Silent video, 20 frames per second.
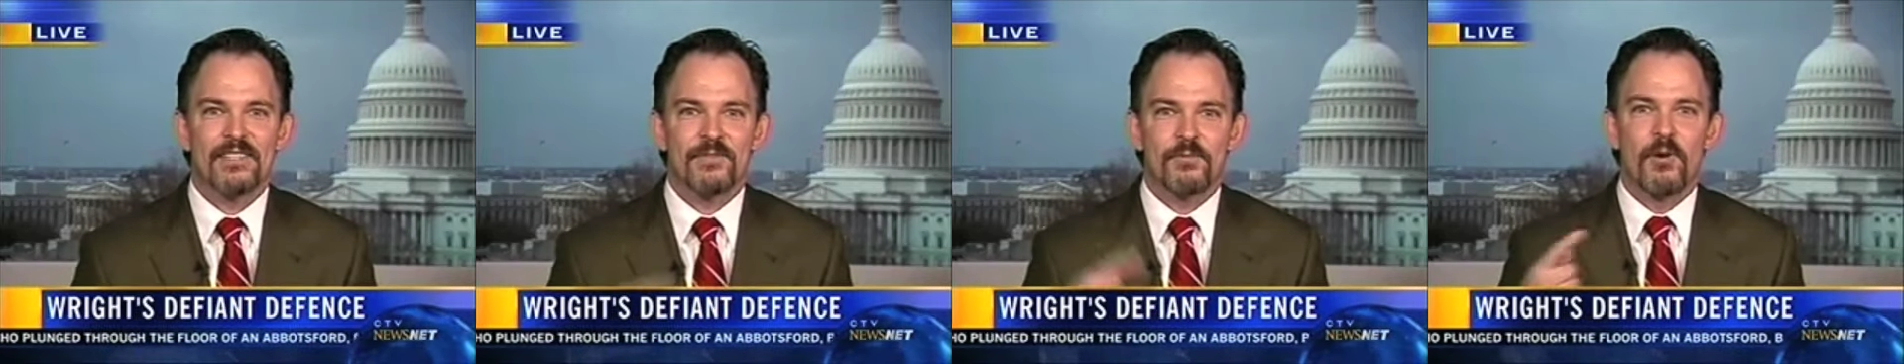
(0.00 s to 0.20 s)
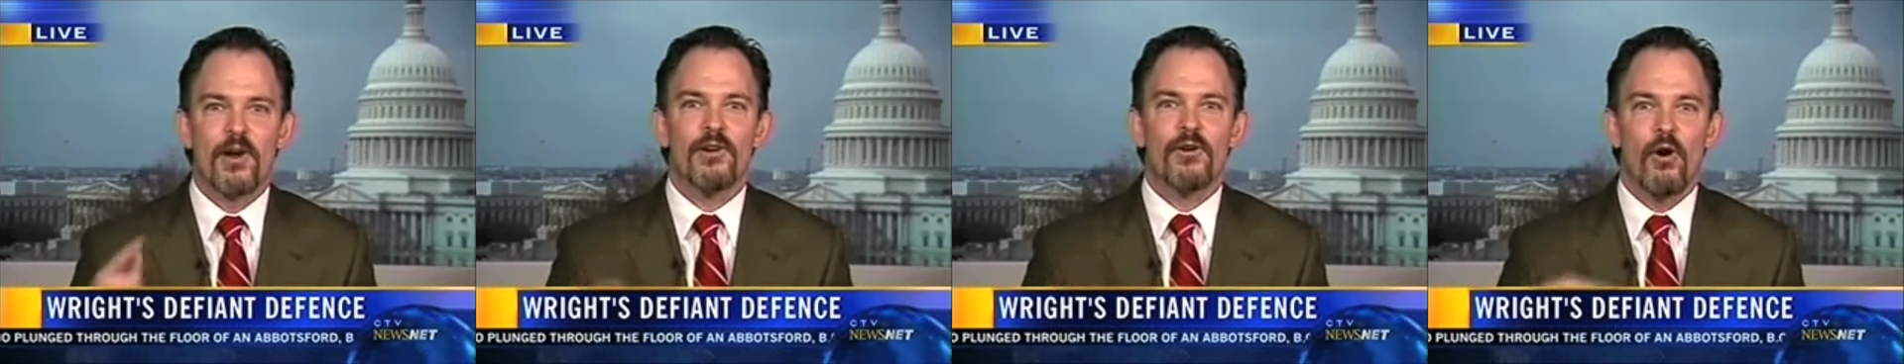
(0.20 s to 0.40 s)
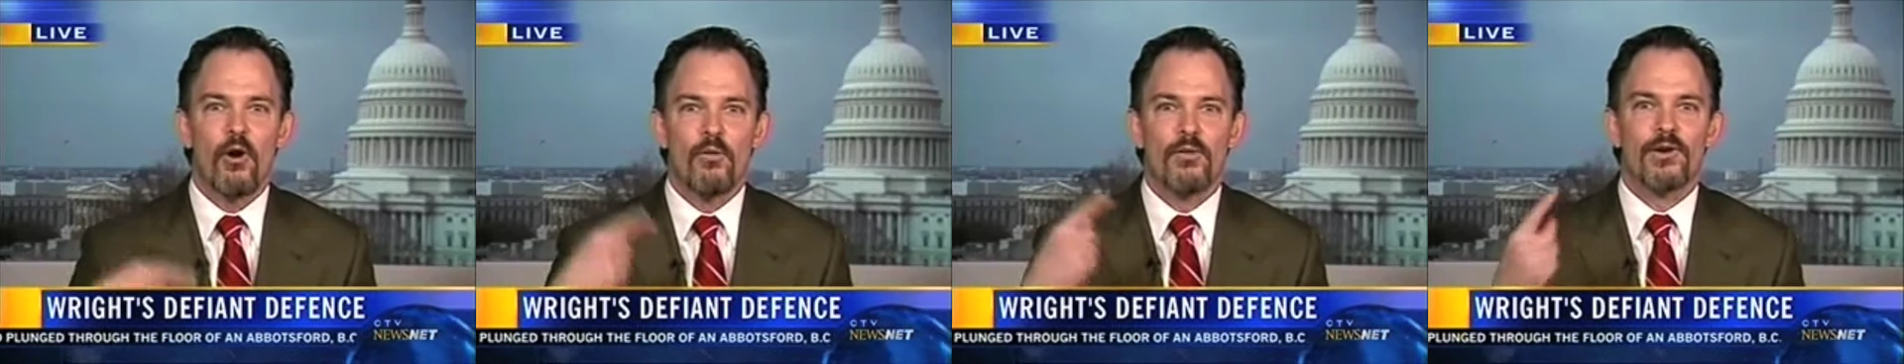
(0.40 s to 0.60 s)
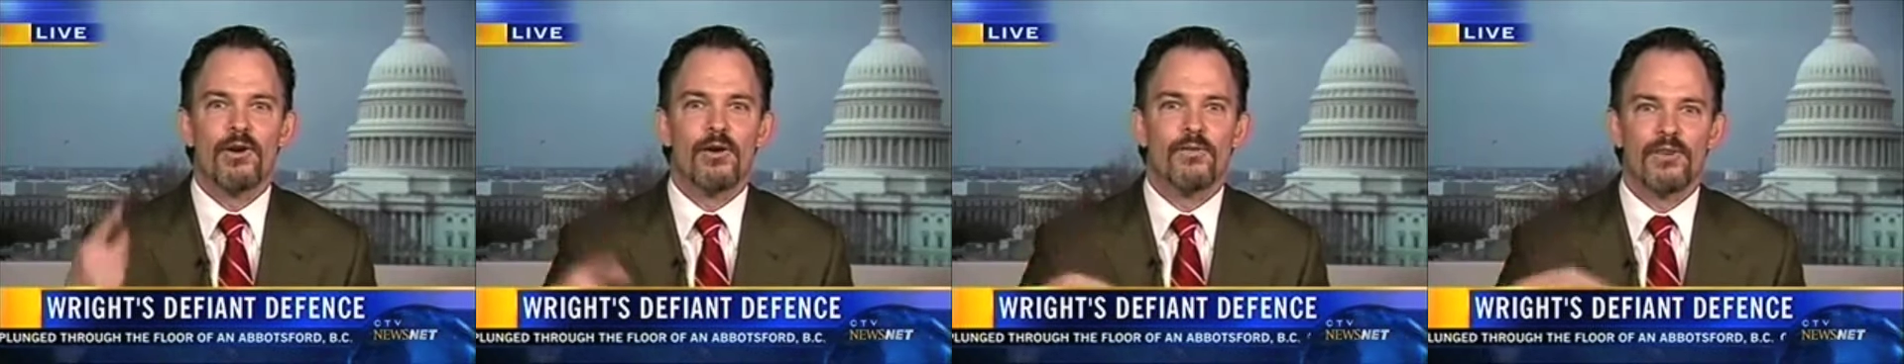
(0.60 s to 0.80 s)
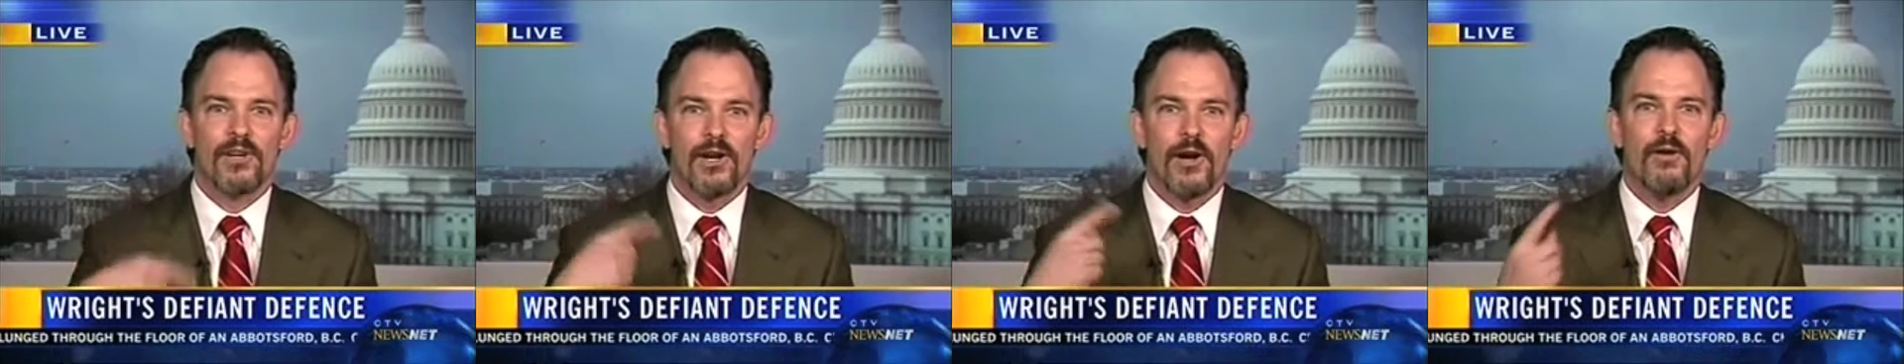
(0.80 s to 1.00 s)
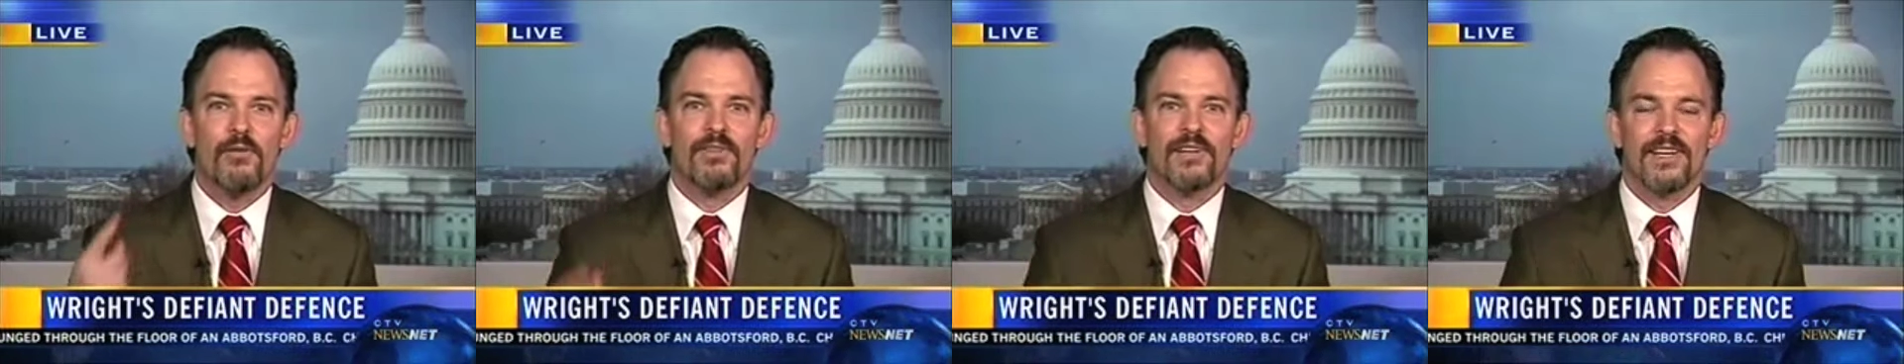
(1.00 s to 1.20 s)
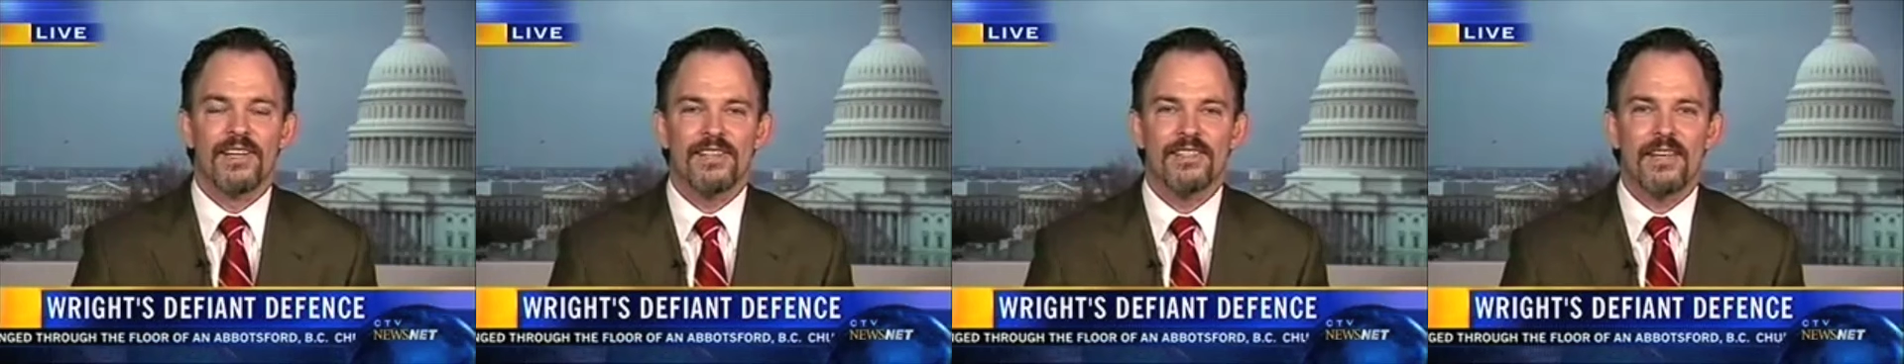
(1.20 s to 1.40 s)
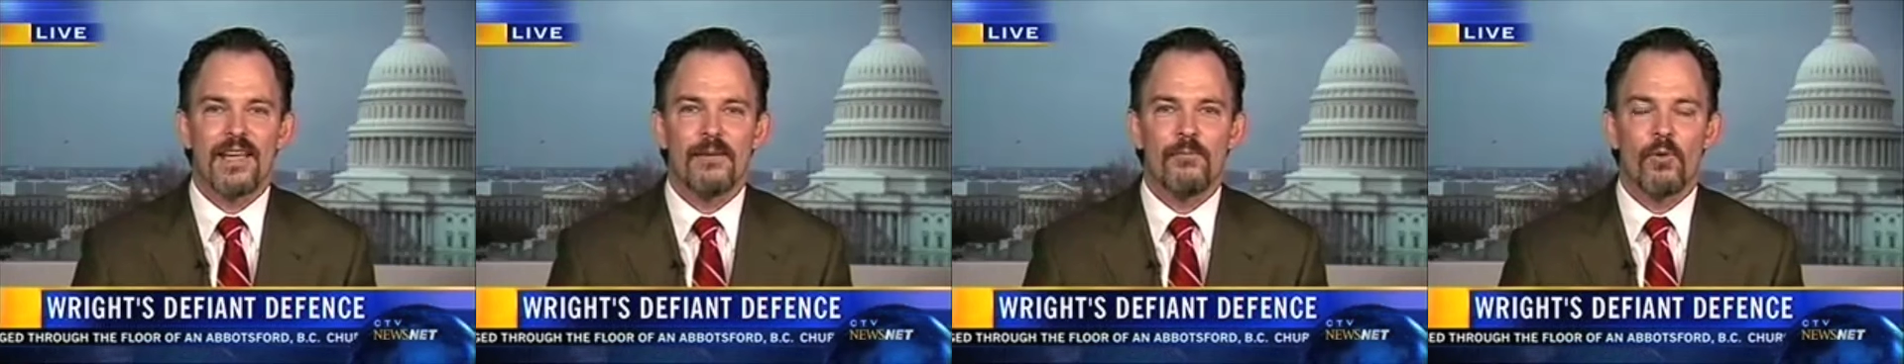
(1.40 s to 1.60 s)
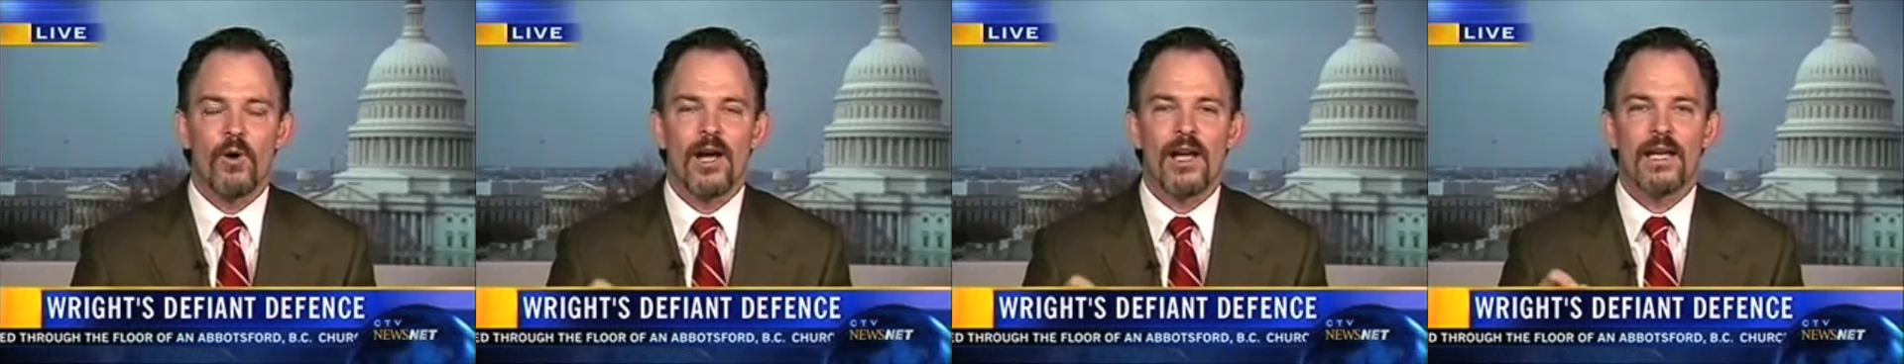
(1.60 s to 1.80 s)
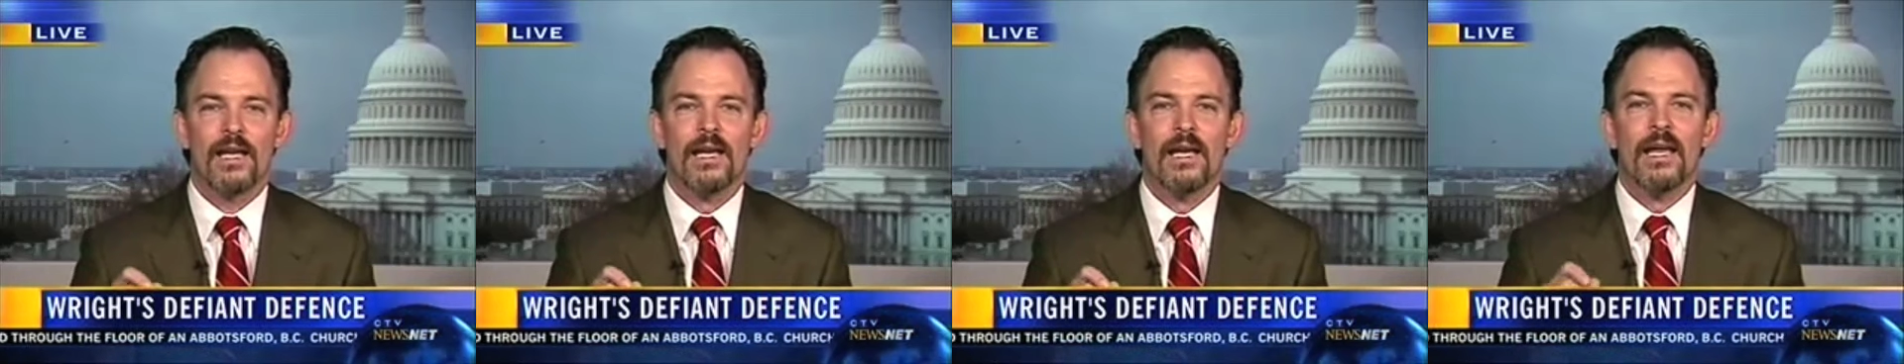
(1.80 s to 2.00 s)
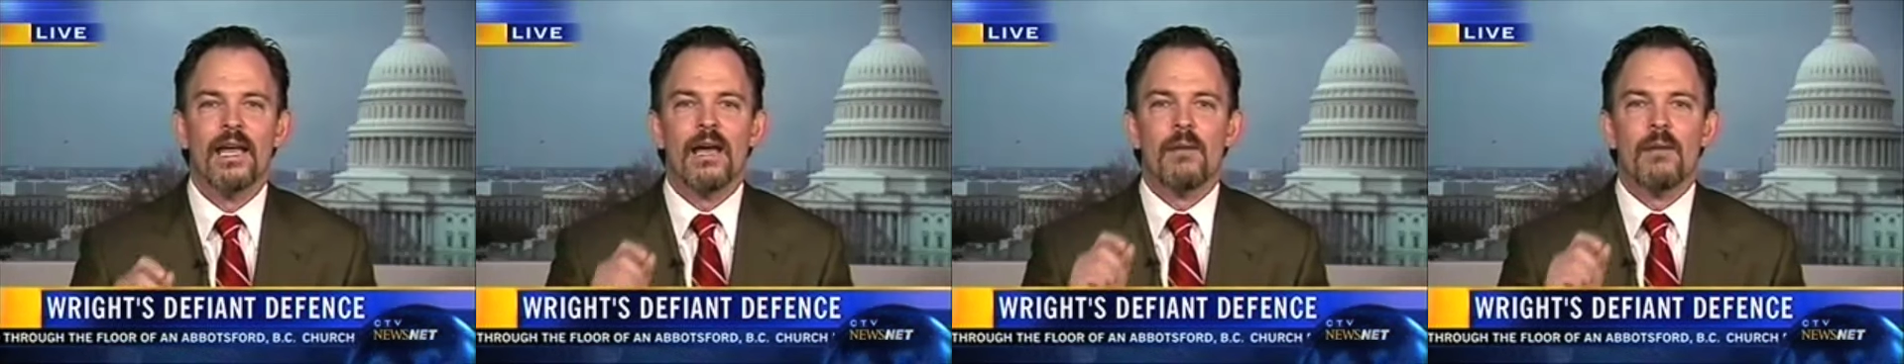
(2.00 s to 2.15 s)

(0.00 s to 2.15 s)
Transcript: It's run over and over and over in the same way.